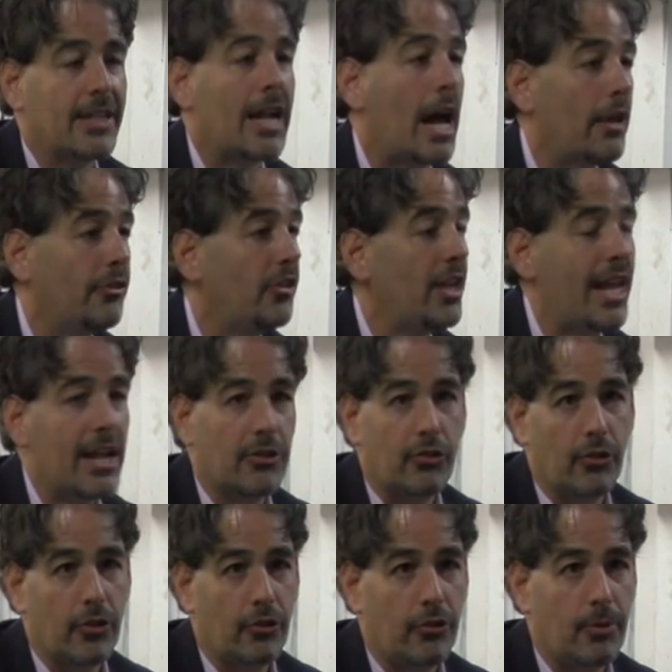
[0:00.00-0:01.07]
not to
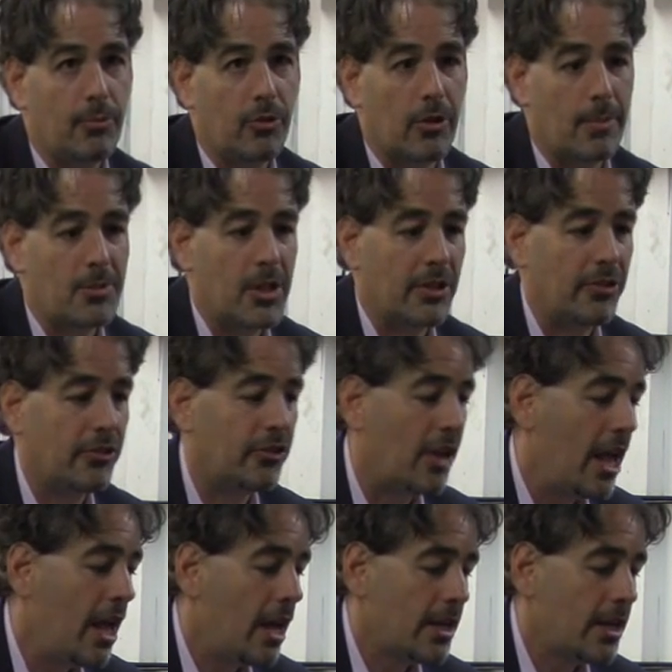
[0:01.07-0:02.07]
cancel your subscriptions,